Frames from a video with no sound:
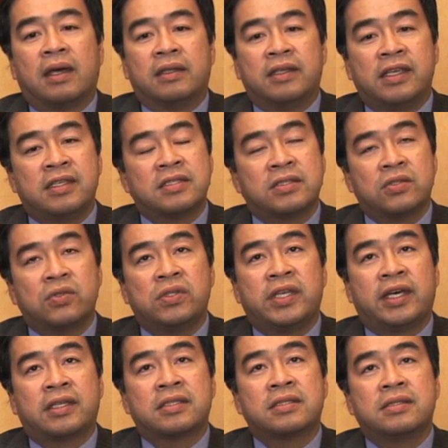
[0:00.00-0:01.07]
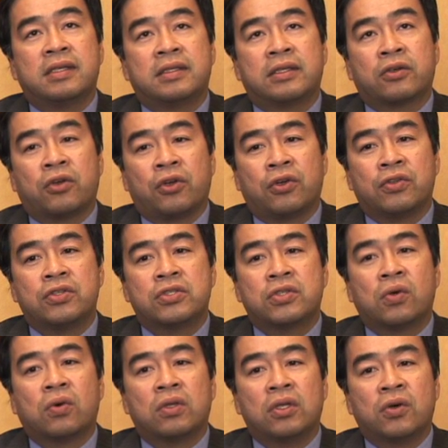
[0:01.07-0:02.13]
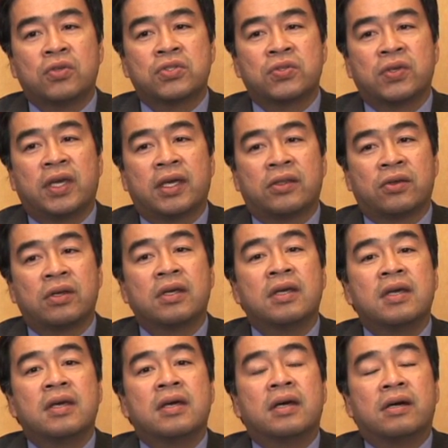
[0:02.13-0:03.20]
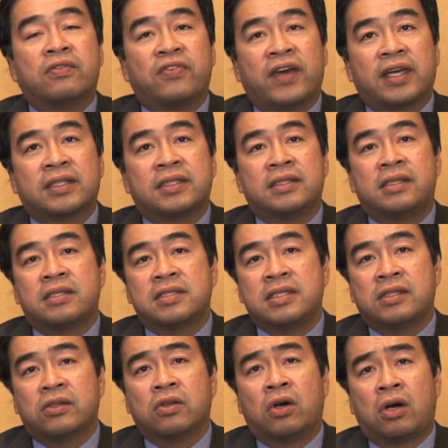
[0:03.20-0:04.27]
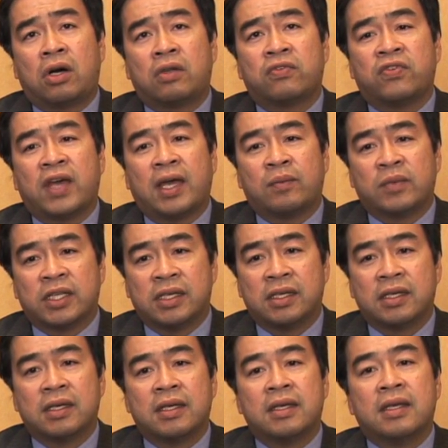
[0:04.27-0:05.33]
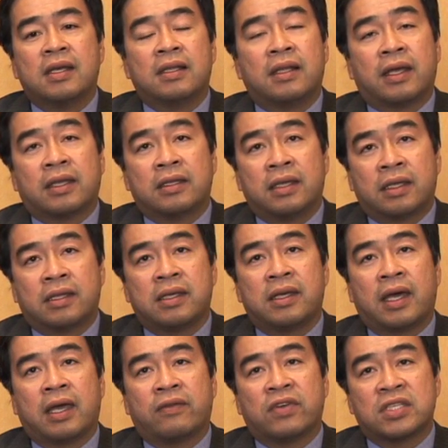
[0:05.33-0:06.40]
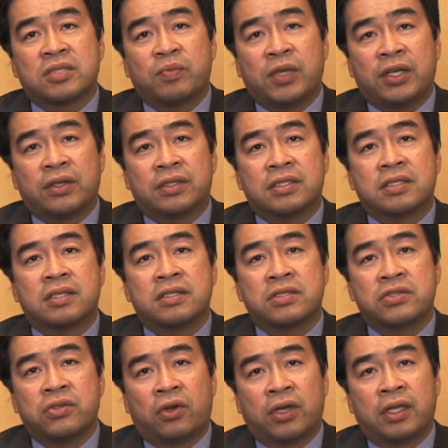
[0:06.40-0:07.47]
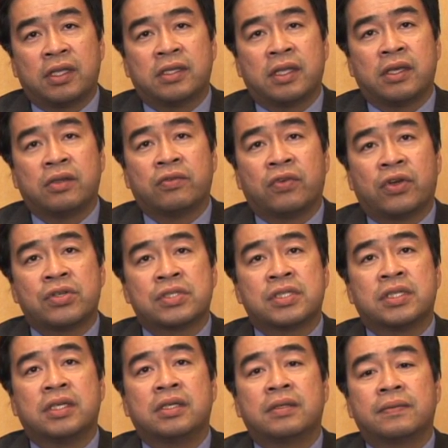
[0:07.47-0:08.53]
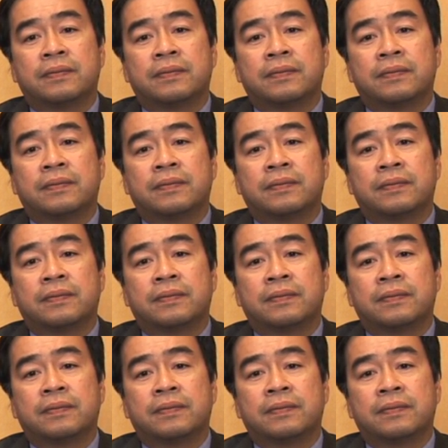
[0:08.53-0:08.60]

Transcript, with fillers: These two deaths that occurred so close together affected the Seton Hall family like nothing I have experienced since joining the university.